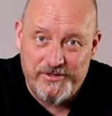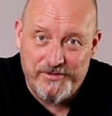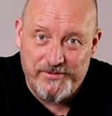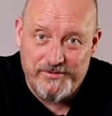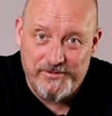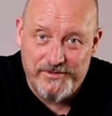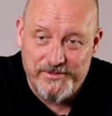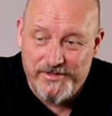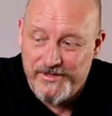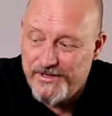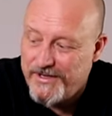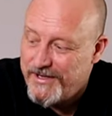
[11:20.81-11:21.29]

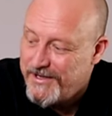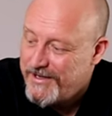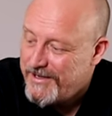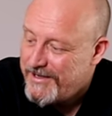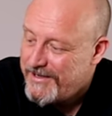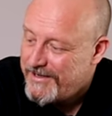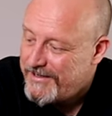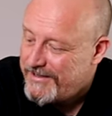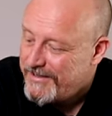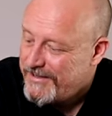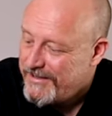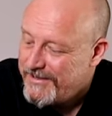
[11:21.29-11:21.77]
tools.
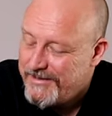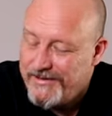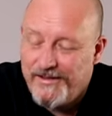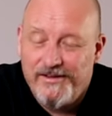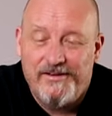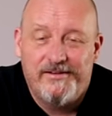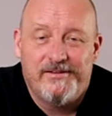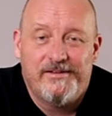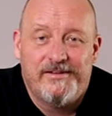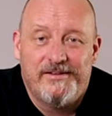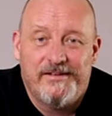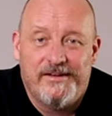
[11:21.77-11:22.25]

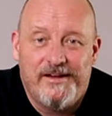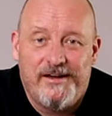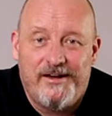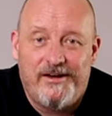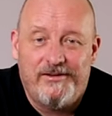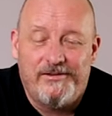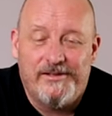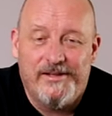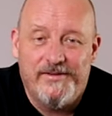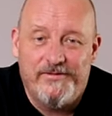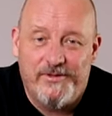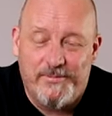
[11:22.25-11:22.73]

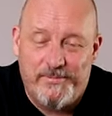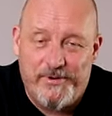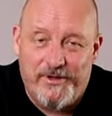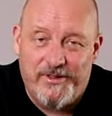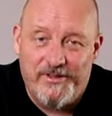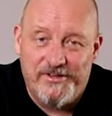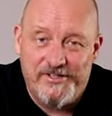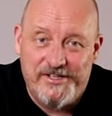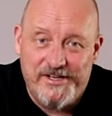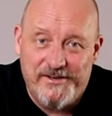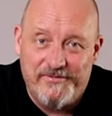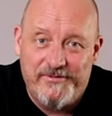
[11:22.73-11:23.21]
I'll leave the
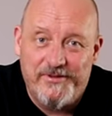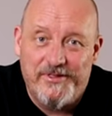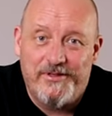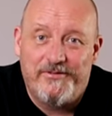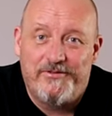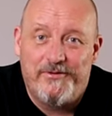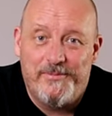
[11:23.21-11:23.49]
polishing for the